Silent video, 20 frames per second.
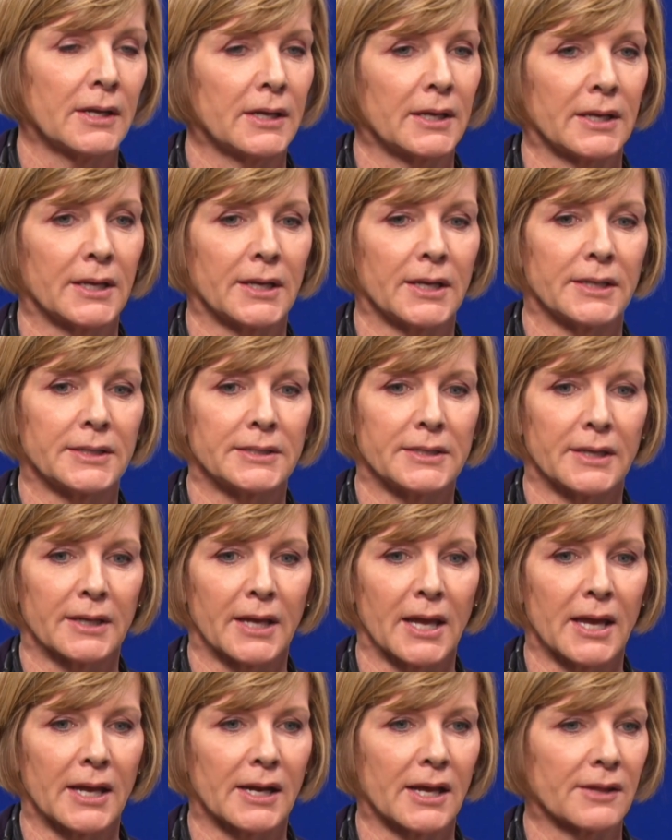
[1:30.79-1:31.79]
And
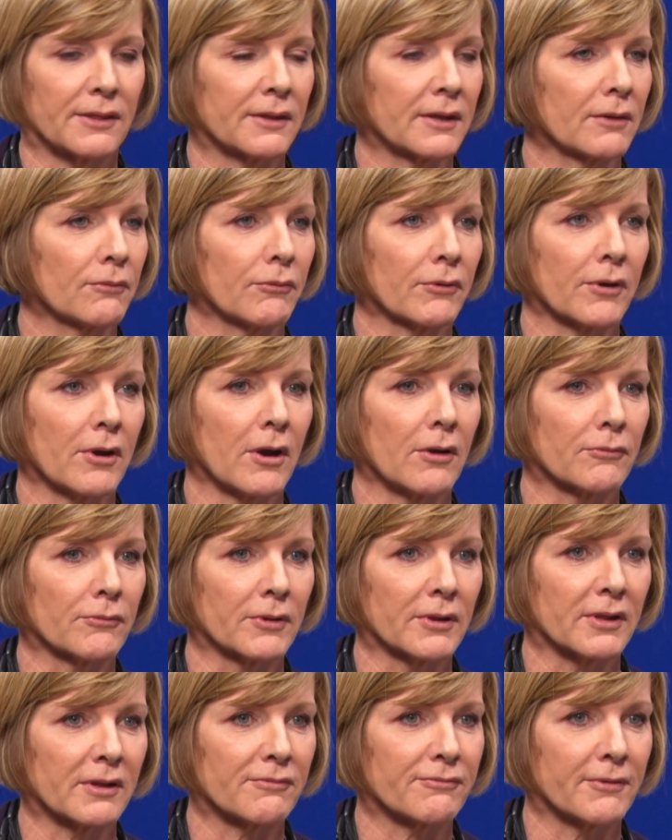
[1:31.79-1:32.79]
again, I think we're all
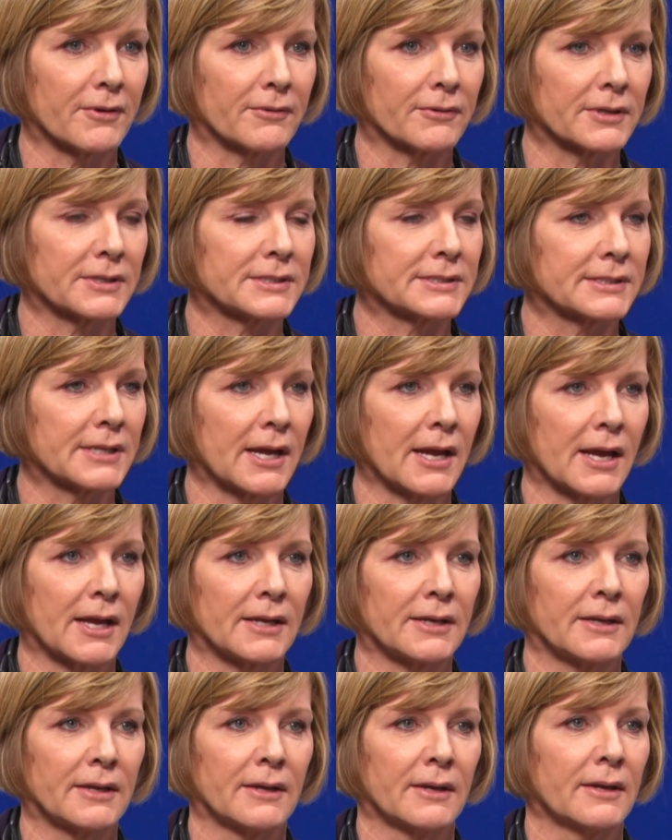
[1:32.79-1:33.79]
really focused
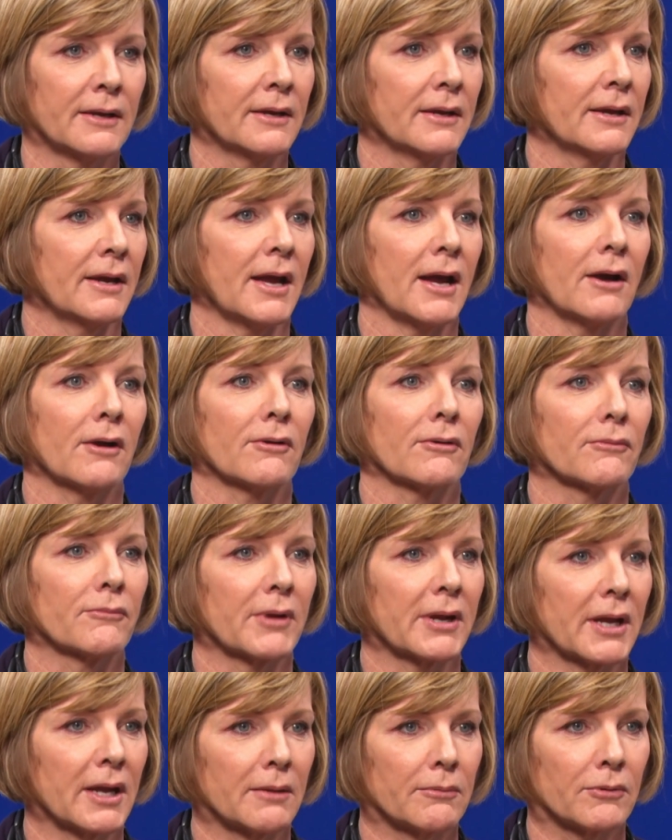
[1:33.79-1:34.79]
on how are
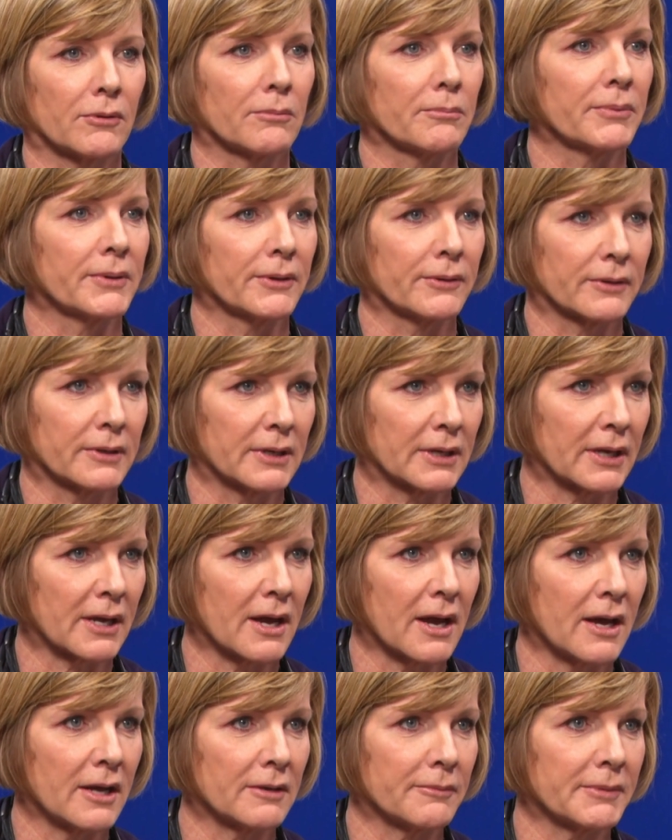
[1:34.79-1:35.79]
we able to build an
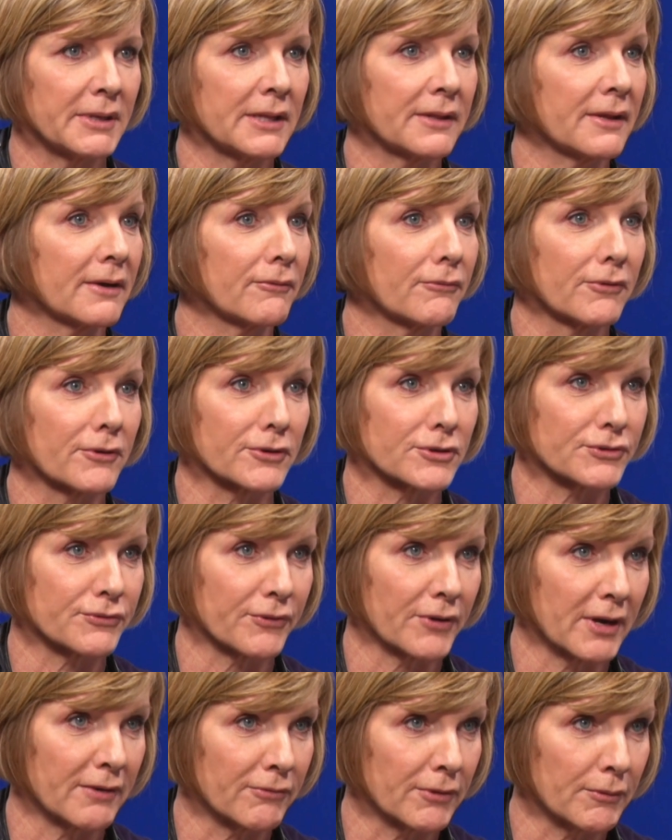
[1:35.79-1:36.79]
economy that works
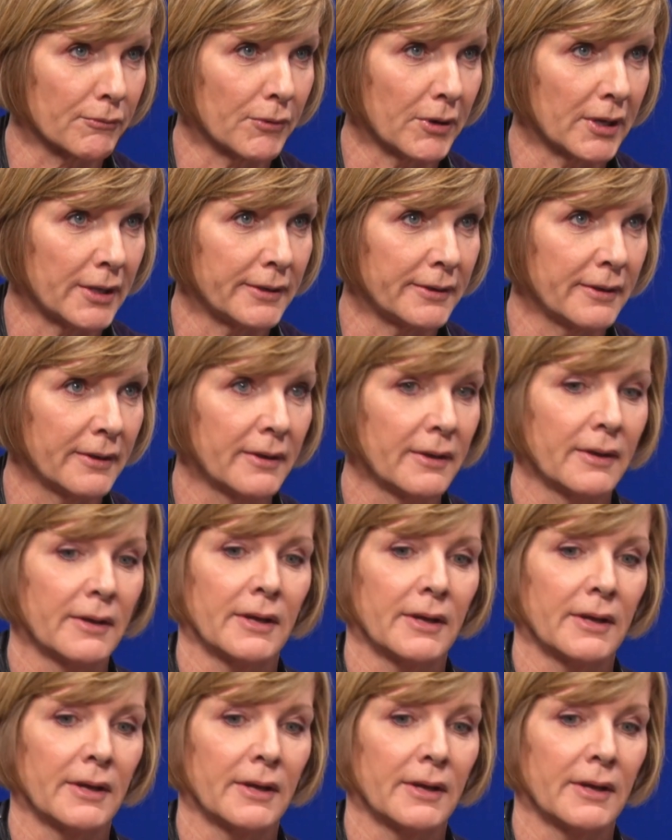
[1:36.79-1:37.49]
for everyone